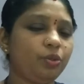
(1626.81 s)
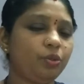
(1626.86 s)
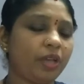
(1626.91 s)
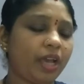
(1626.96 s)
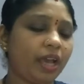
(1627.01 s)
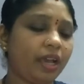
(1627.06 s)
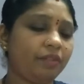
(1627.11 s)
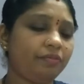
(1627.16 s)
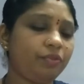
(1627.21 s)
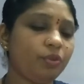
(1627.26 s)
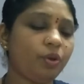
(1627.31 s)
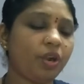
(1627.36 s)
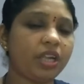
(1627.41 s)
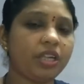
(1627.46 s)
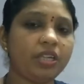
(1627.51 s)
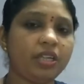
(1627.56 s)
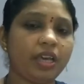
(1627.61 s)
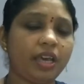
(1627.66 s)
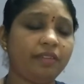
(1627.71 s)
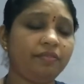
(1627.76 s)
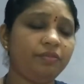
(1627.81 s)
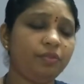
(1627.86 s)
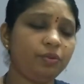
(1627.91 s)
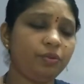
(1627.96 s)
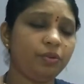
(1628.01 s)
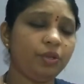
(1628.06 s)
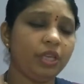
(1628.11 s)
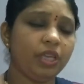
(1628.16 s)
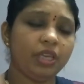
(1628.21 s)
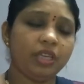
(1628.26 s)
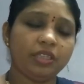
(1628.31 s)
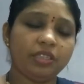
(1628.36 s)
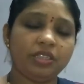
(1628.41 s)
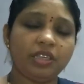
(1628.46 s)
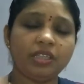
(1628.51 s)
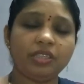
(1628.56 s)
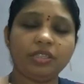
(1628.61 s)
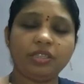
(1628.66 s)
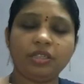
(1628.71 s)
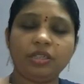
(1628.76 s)
Have you
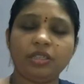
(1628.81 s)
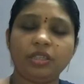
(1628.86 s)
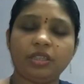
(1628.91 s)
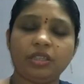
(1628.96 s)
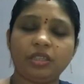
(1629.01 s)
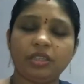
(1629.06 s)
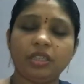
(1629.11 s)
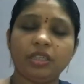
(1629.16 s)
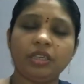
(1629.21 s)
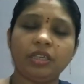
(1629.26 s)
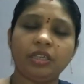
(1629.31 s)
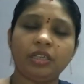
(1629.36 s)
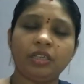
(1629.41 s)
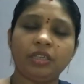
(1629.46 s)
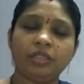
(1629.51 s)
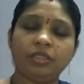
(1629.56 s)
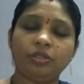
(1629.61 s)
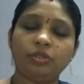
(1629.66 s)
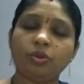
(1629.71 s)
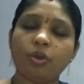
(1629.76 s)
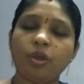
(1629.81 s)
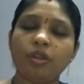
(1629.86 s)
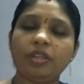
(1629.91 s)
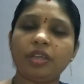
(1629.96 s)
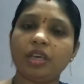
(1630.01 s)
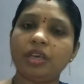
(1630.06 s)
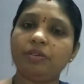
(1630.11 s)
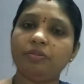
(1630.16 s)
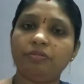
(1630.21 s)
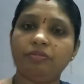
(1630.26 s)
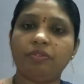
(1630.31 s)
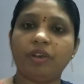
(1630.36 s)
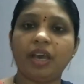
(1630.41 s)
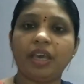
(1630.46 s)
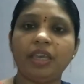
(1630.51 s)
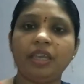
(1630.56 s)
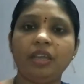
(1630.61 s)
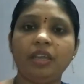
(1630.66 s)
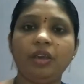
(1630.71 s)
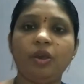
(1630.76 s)
just thought a
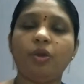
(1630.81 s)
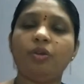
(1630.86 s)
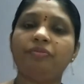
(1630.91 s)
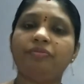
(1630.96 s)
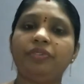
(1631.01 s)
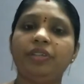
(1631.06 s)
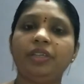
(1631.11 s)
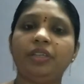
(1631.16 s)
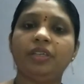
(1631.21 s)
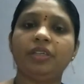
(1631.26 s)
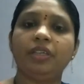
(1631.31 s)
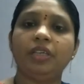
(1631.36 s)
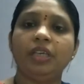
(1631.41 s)
while of it?